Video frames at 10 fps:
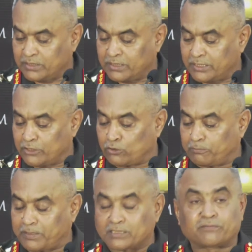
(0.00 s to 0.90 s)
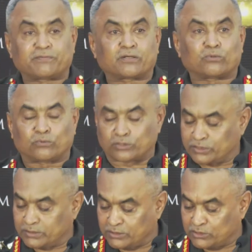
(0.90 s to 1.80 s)
Indo-Pacific
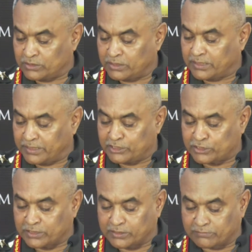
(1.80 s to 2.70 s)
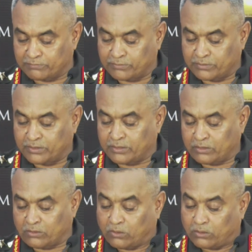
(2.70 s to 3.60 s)
Oceans Initiative,
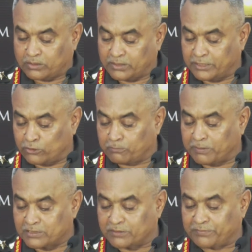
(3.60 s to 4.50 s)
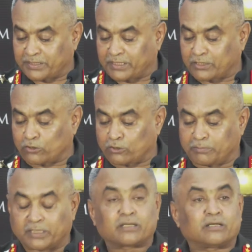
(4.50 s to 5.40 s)
or the Indo-Pacific
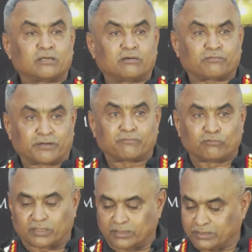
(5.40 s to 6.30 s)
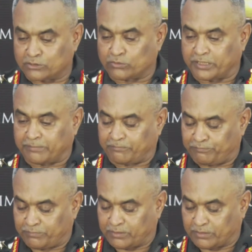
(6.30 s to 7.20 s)
Economic Framework, to name
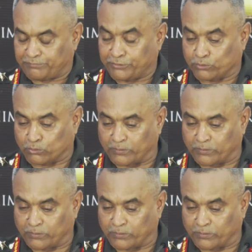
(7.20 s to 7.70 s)
a few.